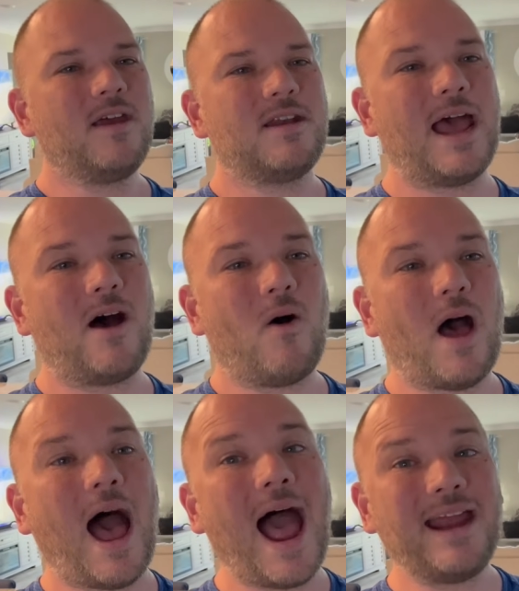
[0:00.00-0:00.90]
Now,
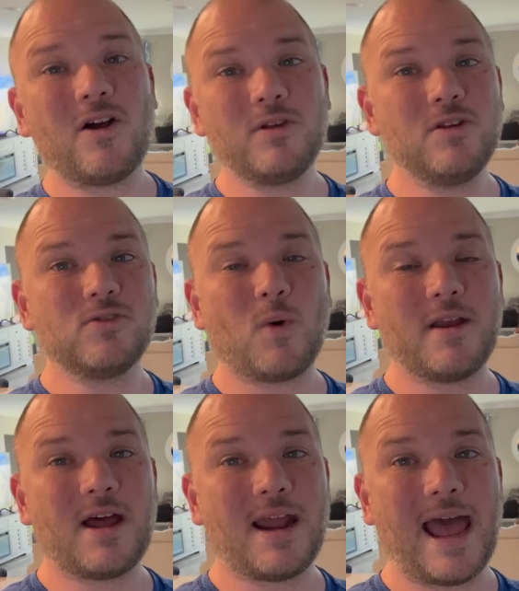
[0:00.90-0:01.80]
I don't use
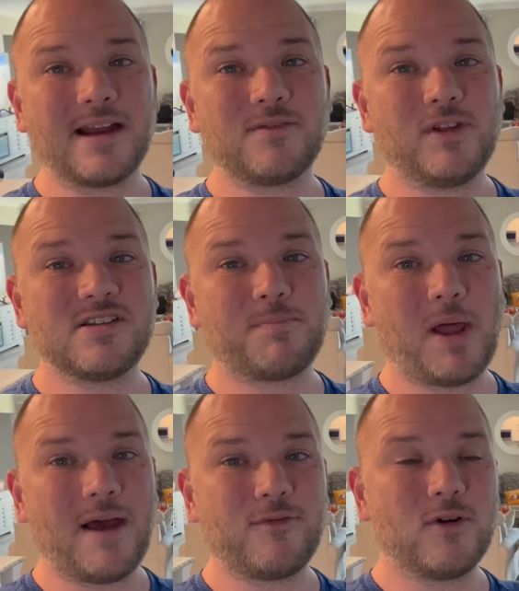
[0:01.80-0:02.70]
Whatnot actively as a
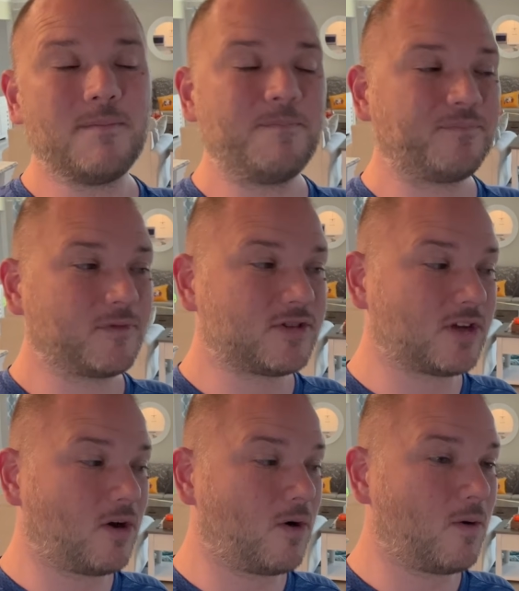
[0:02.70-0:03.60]
platform,
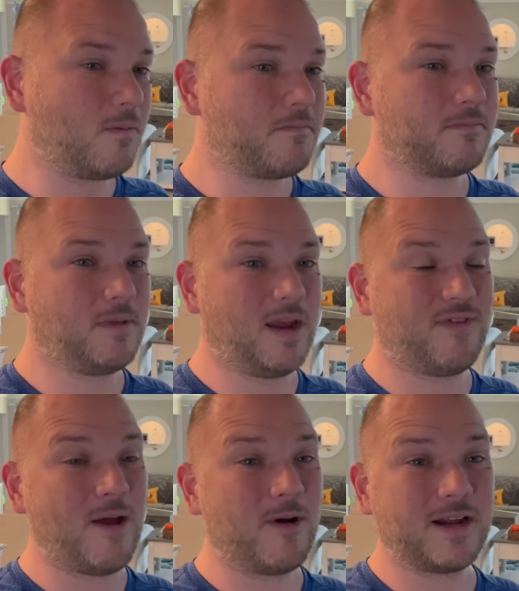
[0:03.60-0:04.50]
so
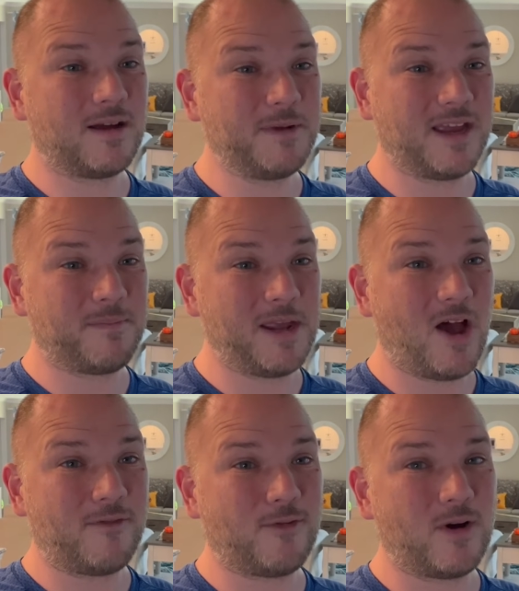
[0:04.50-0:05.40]
if they want to come kick me
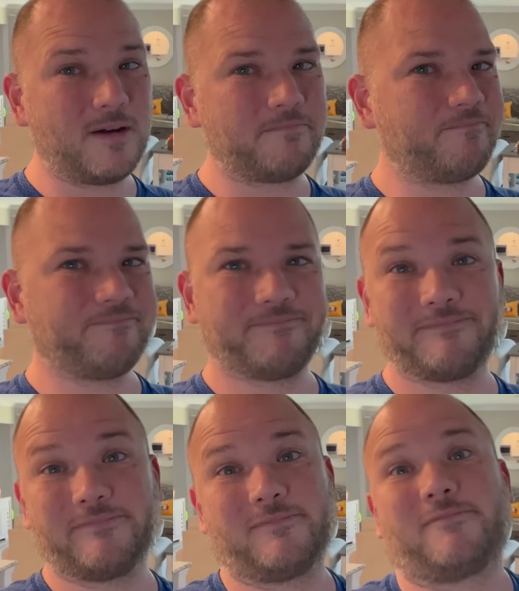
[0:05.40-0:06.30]
off for it,
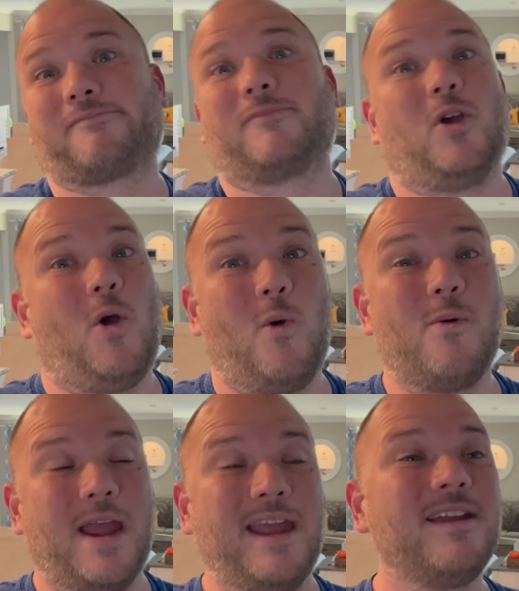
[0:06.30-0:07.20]

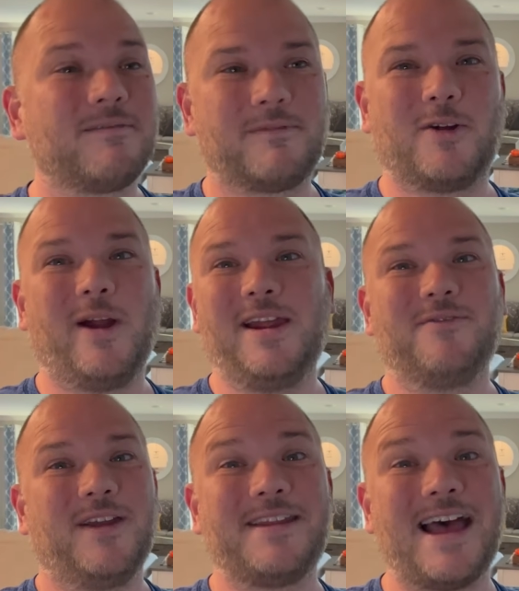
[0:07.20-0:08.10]
okay,
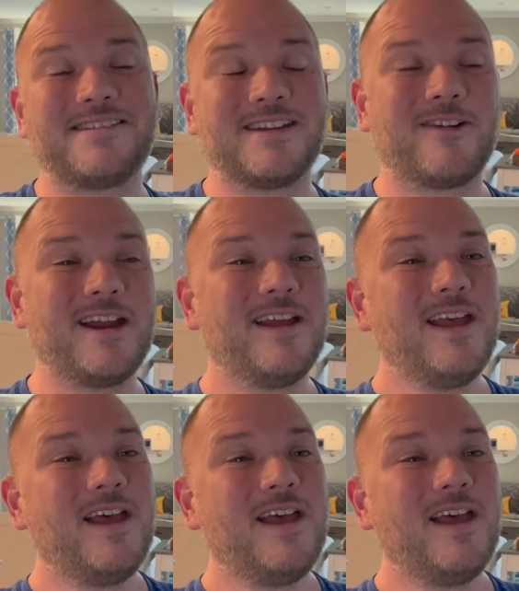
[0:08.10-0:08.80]
great, fantastic, right?